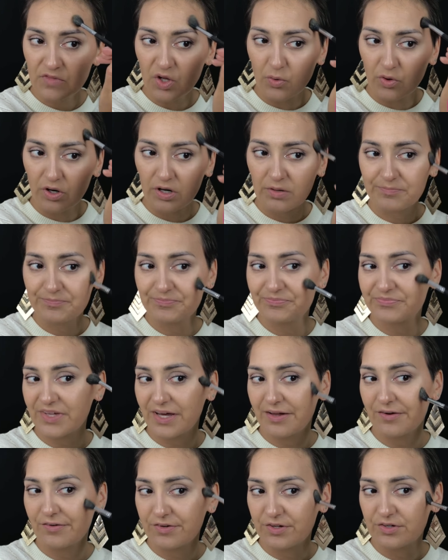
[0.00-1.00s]
Or,
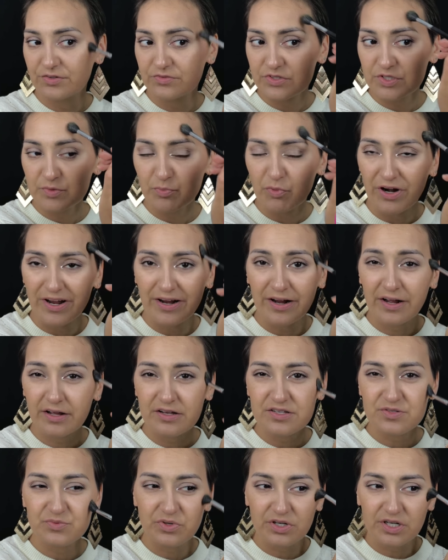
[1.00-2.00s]
I don't know, spring, I
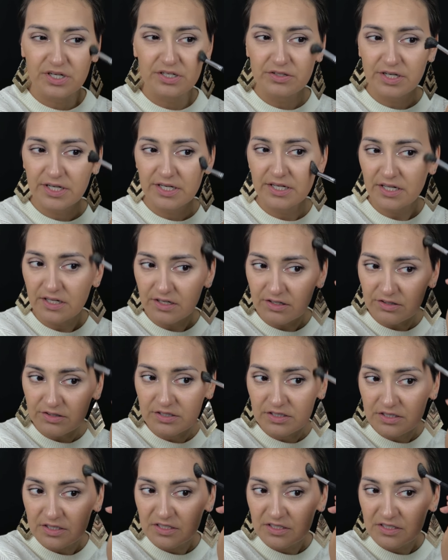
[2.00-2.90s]
guess we're in right now.